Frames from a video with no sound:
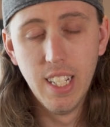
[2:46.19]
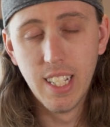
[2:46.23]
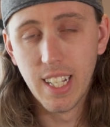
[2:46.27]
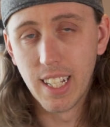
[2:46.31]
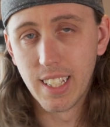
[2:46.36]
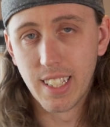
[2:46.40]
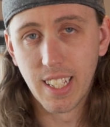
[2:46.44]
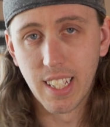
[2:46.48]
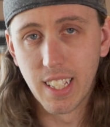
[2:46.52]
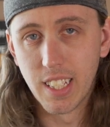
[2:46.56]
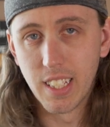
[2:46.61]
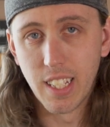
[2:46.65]
At
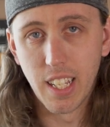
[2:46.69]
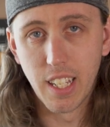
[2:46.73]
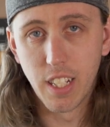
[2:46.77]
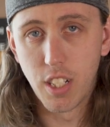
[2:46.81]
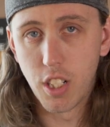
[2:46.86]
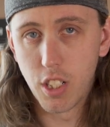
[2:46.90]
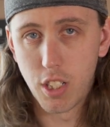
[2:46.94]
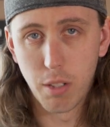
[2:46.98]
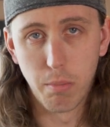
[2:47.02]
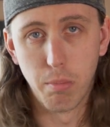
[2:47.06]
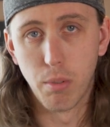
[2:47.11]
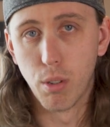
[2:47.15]
the end of the day, it's
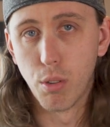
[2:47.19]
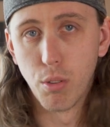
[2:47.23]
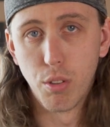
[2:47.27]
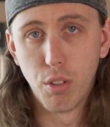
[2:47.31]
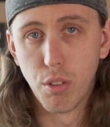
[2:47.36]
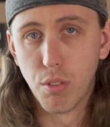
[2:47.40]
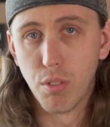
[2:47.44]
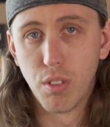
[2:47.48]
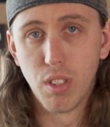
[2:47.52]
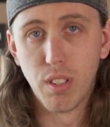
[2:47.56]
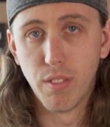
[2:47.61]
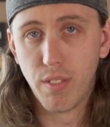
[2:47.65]
just a
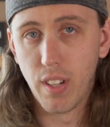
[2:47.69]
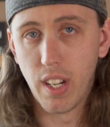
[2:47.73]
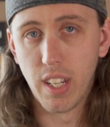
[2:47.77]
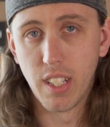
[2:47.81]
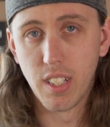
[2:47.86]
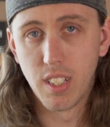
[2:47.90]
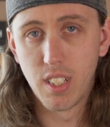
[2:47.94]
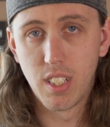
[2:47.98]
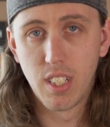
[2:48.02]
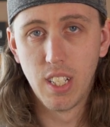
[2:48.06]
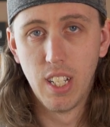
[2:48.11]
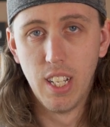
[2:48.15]
Bluetooth
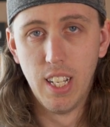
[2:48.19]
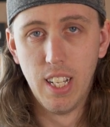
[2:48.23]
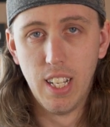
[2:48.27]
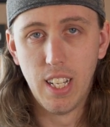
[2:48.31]
device.